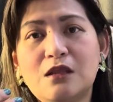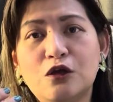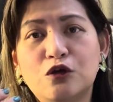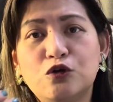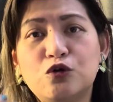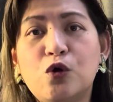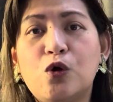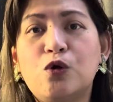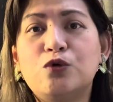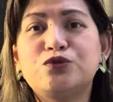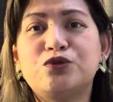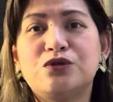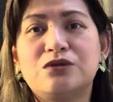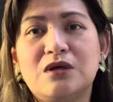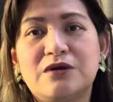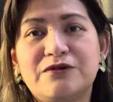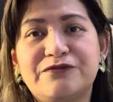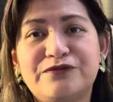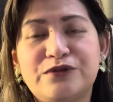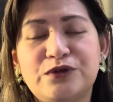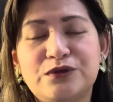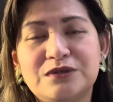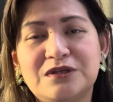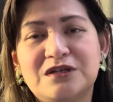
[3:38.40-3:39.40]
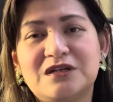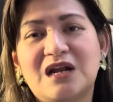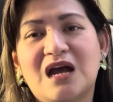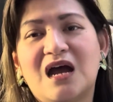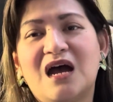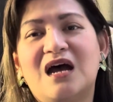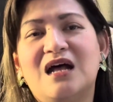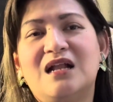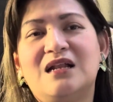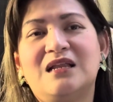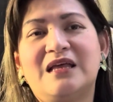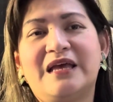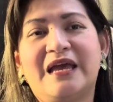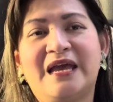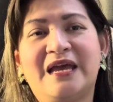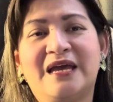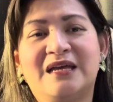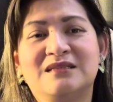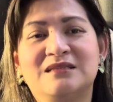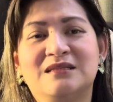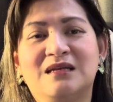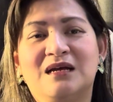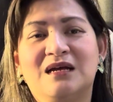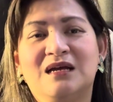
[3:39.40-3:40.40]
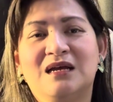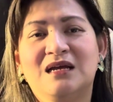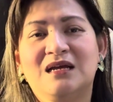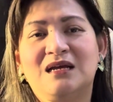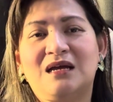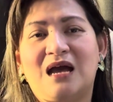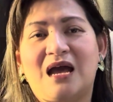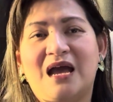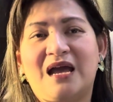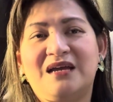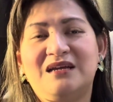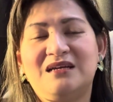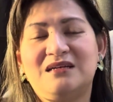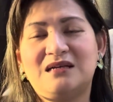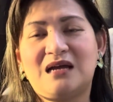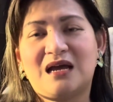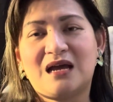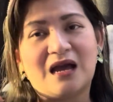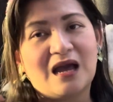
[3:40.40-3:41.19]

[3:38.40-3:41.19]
go to the funeral and I